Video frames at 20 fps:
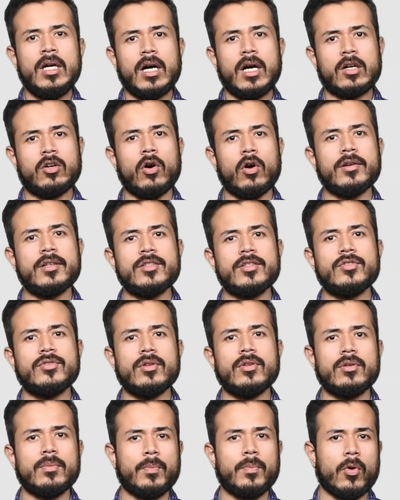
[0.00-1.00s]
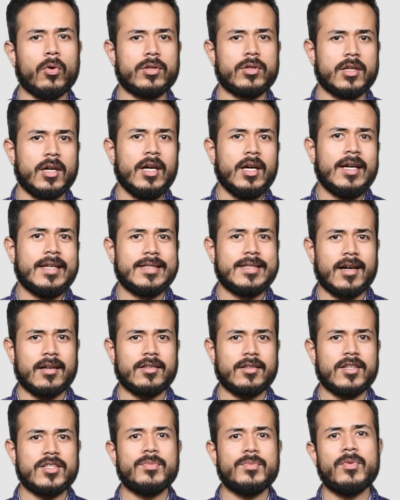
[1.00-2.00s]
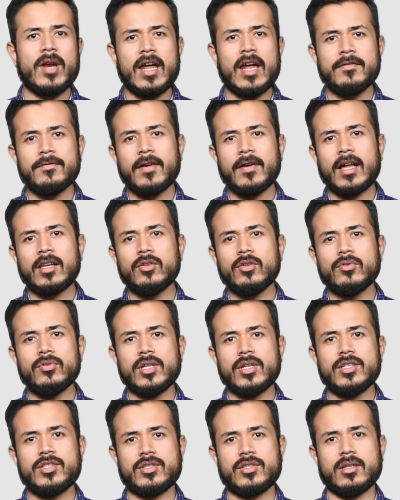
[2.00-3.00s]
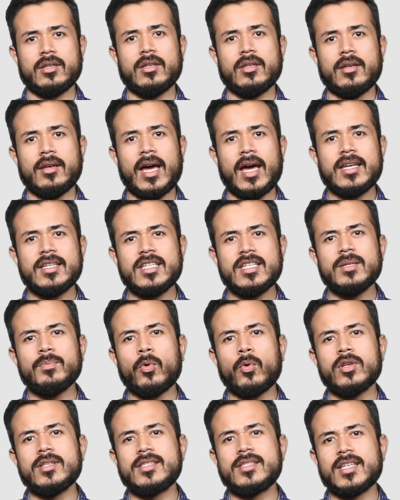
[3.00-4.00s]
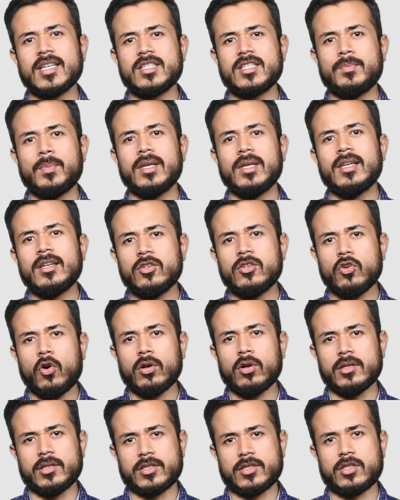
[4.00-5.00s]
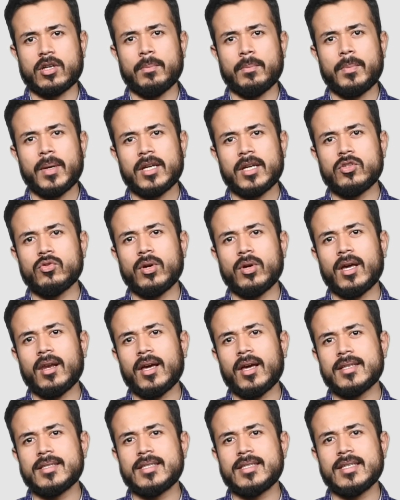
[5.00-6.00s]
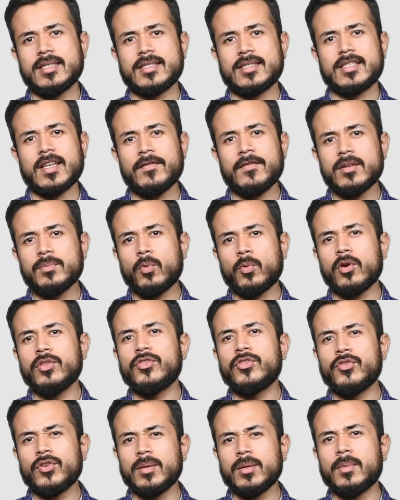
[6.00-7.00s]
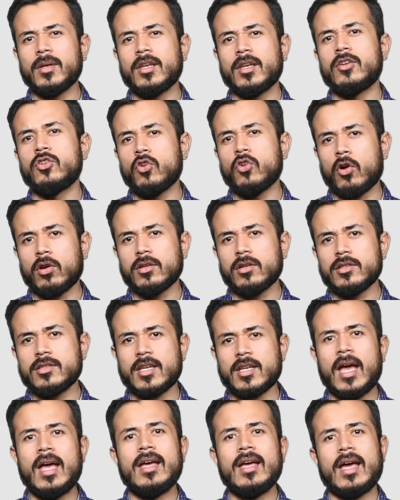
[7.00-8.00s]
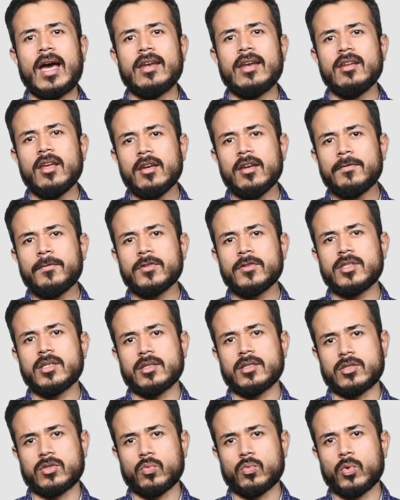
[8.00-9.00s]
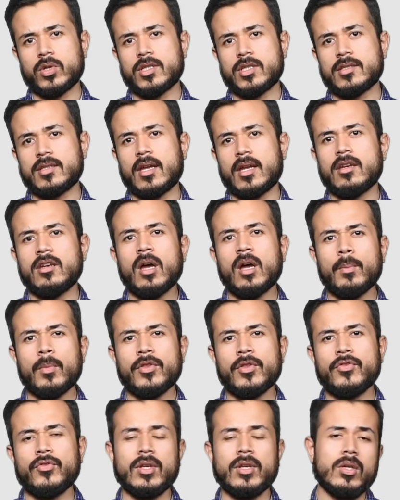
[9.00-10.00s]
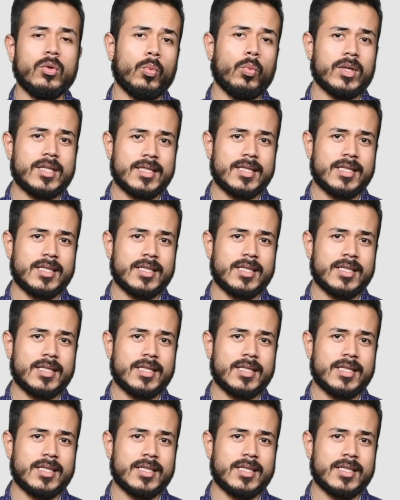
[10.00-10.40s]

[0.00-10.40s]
According to the report, Tata's brand value reached $19.6 billion compared to LIC's $7.3 billion and Infosys, which is at number 3 with